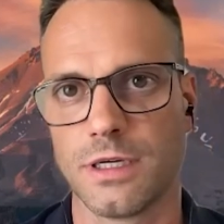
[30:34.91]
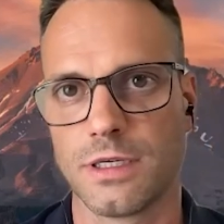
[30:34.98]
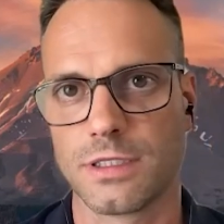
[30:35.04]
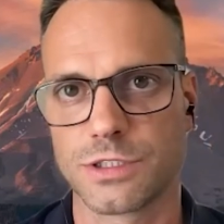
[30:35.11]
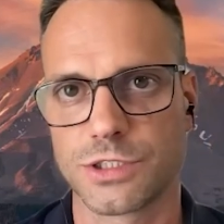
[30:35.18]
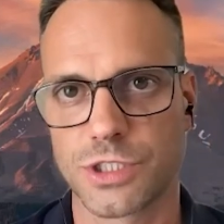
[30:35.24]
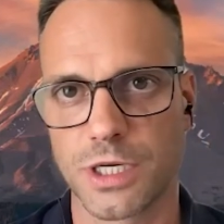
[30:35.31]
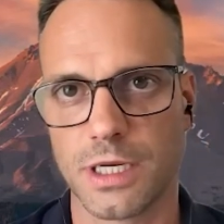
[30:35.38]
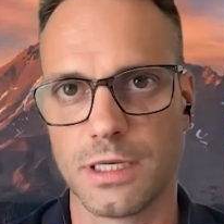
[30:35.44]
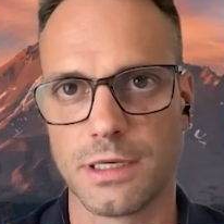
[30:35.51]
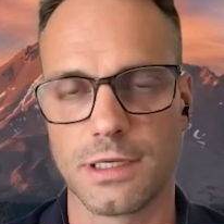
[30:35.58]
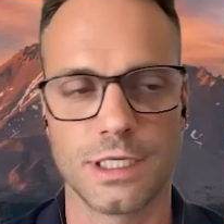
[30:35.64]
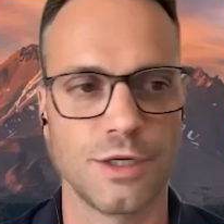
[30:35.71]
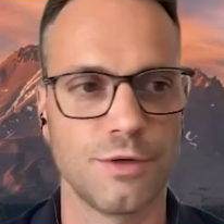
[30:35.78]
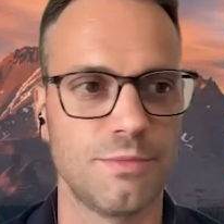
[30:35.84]
Should
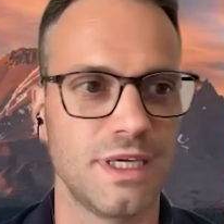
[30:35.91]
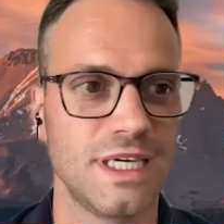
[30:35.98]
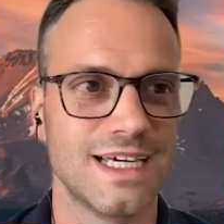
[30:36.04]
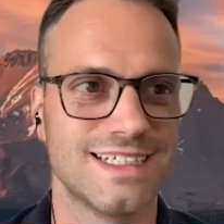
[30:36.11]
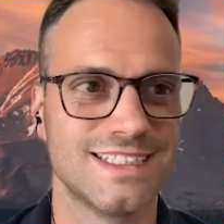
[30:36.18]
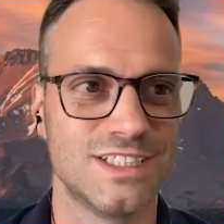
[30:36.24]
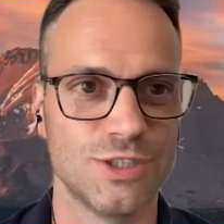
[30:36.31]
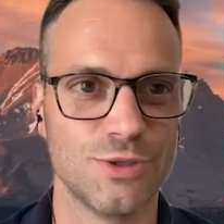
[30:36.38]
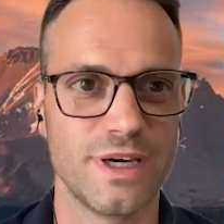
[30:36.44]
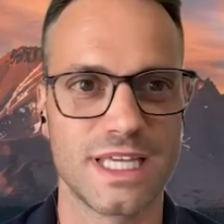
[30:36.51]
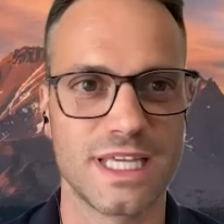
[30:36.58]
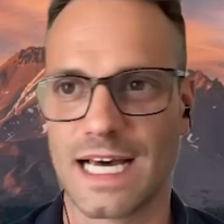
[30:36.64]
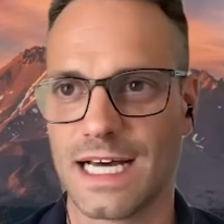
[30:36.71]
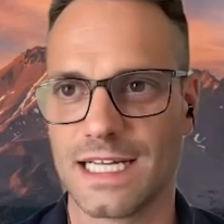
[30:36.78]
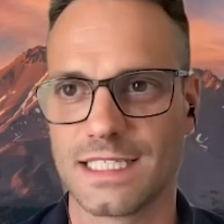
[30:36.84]
you be doing
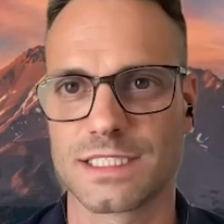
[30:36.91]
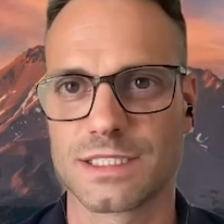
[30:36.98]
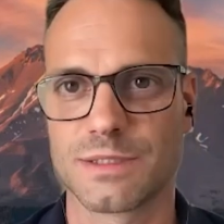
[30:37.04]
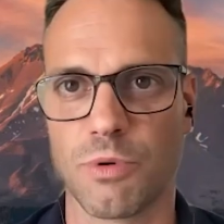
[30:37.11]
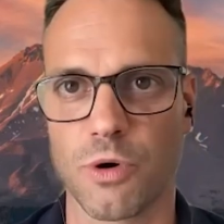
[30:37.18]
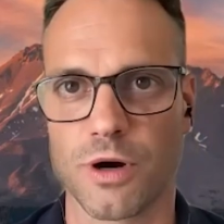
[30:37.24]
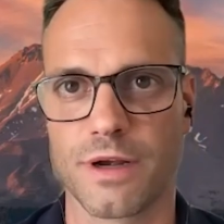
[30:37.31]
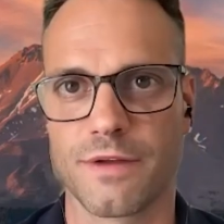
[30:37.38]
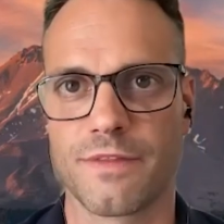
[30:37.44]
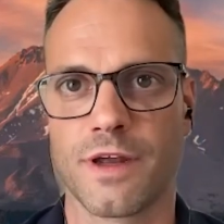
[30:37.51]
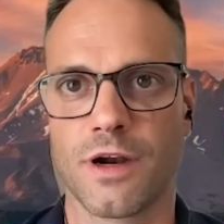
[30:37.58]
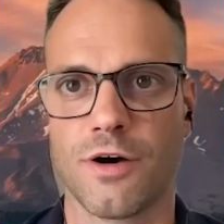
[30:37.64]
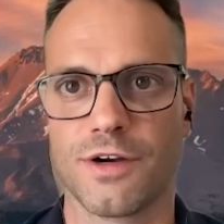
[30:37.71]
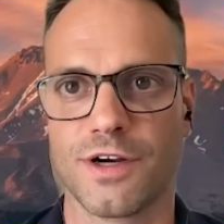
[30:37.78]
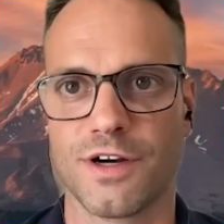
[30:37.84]
that sport that
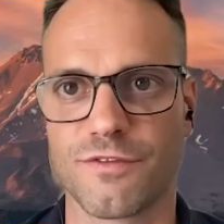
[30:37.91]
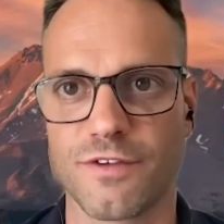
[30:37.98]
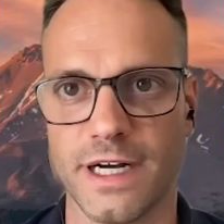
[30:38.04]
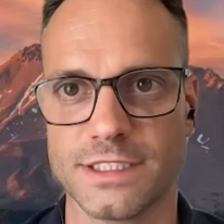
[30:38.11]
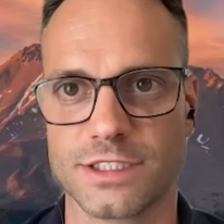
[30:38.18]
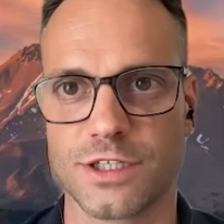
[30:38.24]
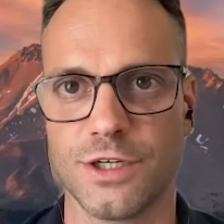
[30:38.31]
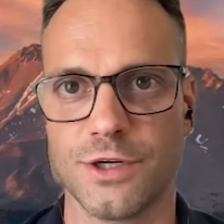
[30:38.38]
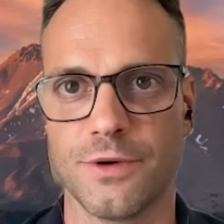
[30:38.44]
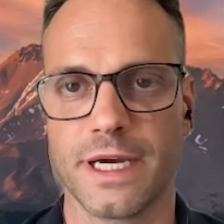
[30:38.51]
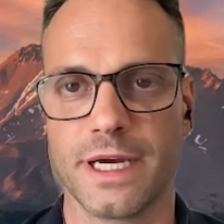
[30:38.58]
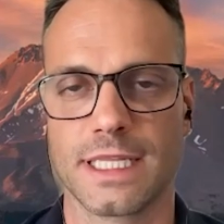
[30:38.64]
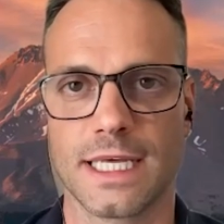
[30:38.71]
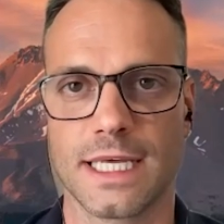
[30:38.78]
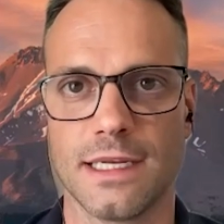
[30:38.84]
all your friends are doing
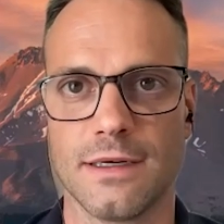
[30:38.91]
that